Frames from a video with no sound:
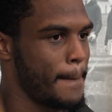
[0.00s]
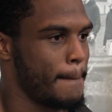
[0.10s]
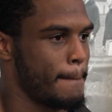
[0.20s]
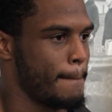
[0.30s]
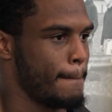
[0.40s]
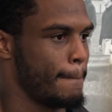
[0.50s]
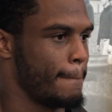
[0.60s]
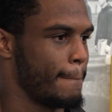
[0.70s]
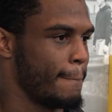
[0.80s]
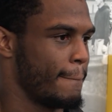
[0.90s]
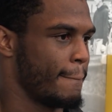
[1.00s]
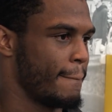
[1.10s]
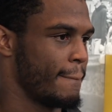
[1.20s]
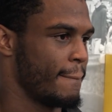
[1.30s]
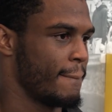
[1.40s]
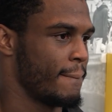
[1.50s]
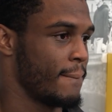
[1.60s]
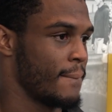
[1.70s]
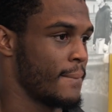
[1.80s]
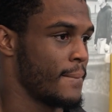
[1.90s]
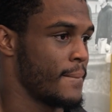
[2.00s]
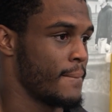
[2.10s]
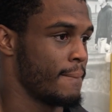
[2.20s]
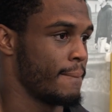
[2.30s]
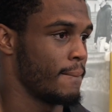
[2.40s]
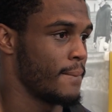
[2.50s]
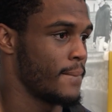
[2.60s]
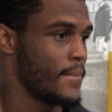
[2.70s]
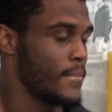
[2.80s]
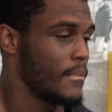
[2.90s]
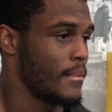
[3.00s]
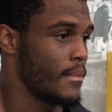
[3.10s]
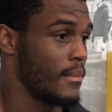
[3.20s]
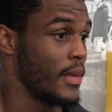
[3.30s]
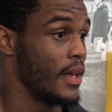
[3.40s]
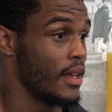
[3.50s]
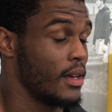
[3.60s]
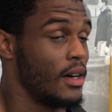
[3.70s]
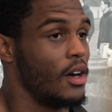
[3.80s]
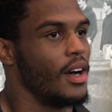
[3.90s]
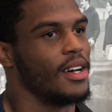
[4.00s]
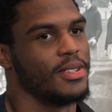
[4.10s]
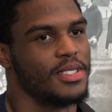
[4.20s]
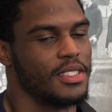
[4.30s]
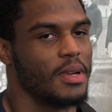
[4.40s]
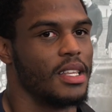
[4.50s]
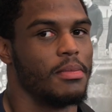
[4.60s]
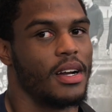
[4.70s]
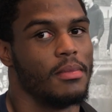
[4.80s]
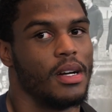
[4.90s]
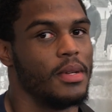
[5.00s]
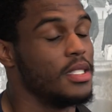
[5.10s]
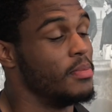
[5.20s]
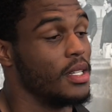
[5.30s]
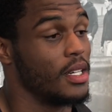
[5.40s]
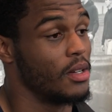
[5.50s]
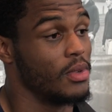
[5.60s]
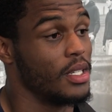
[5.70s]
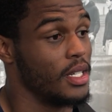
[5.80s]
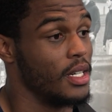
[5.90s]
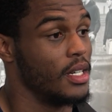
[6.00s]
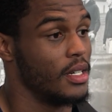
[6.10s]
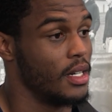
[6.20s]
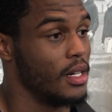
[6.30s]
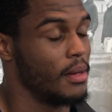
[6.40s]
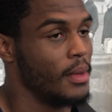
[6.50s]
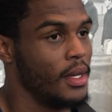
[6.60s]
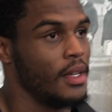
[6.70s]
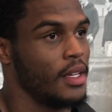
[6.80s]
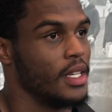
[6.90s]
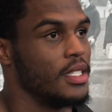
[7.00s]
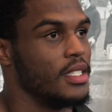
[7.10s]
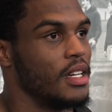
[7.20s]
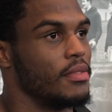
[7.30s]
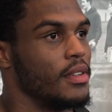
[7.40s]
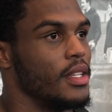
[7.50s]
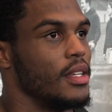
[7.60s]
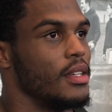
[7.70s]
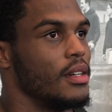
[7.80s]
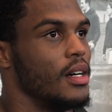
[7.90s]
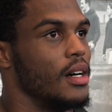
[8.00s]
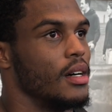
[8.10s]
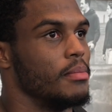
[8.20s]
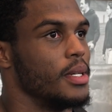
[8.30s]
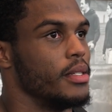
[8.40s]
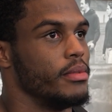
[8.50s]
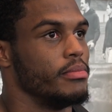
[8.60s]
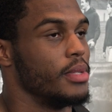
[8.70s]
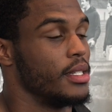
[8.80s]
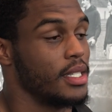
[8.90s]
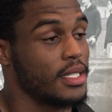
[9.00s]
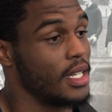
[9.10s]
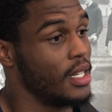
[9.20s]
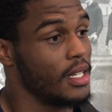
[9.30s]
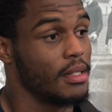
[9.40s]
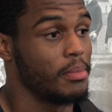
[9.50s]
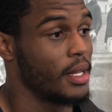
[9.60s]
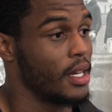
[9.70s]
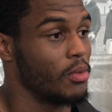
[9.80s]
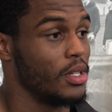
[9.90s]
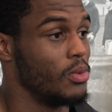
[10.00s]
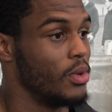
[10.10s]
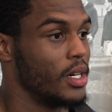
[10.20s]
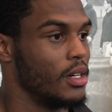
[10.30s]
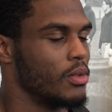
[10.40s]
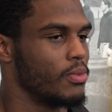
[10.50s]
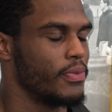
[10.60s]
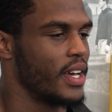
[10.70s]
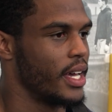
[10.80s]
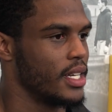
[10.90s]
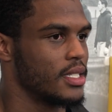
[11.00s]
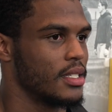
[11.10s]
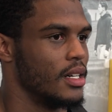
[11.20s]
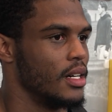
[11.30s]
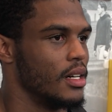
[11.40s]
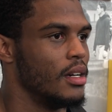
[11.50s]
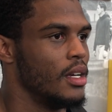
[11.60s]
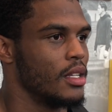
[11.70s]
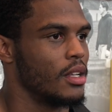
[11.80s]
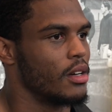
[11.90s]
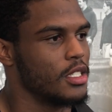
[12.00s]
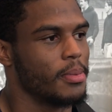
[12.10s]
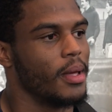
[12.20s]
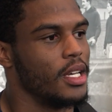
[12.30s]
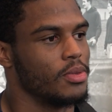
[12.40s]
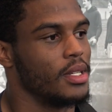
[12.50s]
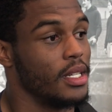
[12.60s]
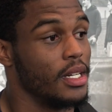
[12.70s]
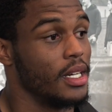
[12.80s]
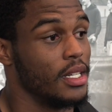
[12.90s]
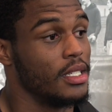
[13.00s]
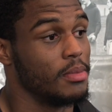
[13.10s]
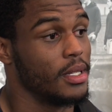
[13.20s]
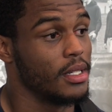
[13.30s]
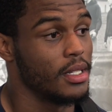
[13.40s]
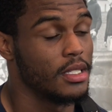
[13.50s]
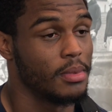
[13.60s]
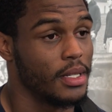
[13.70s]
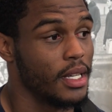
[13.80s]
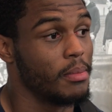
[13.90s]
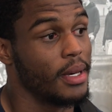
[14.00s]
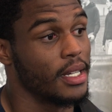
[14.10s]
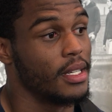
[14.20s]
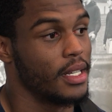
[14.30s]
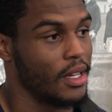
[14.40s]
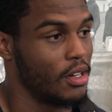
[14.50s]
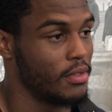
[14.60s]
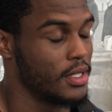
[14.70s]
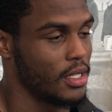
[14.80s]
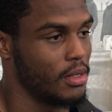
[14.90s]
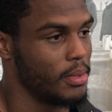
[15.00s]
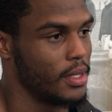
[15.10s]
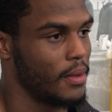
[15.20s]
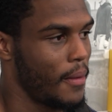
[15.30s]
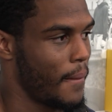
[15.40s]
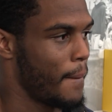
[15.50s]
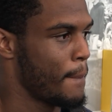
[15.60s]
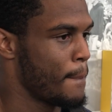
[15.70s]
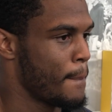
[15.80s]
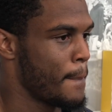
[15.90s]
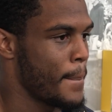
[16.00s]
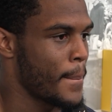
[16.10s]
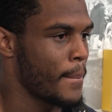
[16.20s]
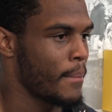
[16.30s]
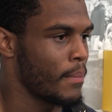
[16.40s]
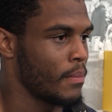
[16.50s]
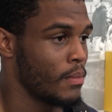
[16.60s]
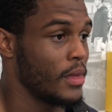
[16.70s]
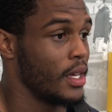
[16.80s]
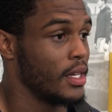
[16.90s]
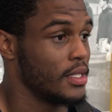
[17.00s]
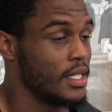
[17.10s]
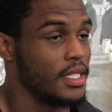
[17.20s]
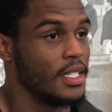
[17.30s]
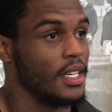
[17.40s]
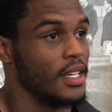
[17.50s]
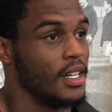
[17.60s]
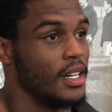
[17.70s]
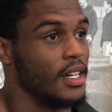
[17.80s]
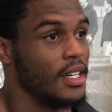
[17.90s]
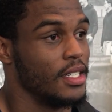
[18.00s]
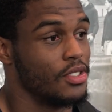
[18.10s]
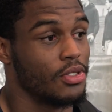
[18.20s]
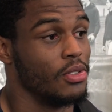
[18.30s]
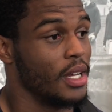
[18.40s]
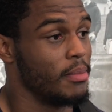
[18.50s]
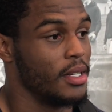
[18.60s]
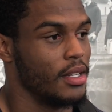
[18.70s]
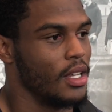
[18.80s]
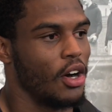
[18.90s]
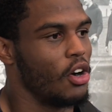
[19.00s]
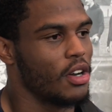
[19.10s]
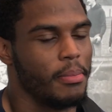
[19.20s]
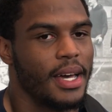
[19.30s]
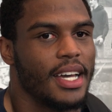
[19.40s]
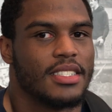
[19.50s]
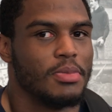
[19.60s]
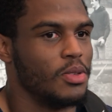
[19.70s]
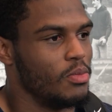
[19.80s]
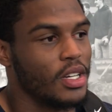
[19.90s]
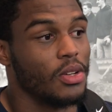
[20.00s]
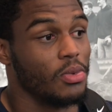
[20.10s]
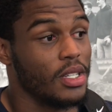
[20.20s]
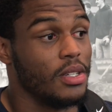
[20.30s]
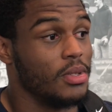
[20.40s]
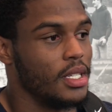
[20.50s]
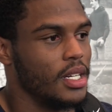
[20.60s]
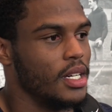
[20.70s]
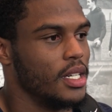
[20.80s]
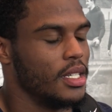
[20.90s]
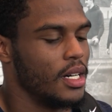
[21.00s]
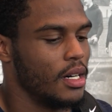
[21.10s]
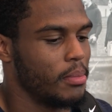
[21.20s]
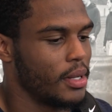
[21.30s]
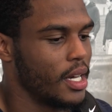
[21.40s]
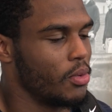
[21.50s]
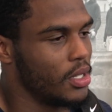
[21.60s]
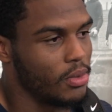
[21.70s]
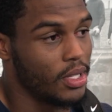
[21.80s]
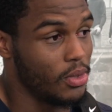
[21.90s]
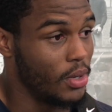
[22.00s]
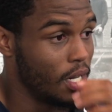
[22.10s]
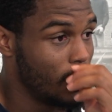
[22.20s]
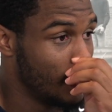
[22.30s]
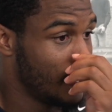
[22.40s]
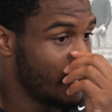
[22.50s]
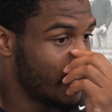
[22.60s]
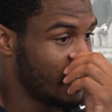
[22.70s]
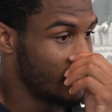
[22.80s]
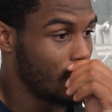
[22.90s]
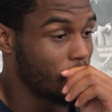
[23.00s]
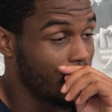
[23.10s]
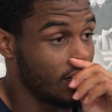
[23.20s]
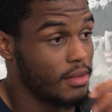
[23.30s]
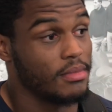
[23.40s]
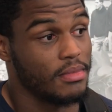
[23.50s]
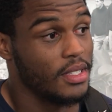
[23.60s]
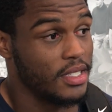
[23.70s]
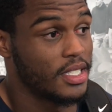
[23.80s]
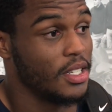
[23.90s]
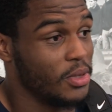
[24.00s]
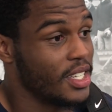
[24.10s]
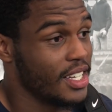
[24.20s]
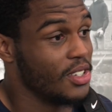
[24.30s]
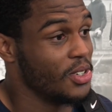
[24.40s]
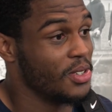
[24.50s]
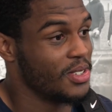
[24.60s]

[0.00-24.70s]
How the running backs look at, but specifically Charbonnet. Yeah. Oh, I was just about to bring him up. He's been looking really good. Uh, he's definitely uh, been been excelling, playing really well, fast, uh, learning his plays really good, and he's been he's been impacting that offense a little bit. And the other guys, Christian. And, uh, yeah, CT and uh, and True, they've been all the backs been looking really really good, um, playing really really well, and uh, I'm ready to see what they do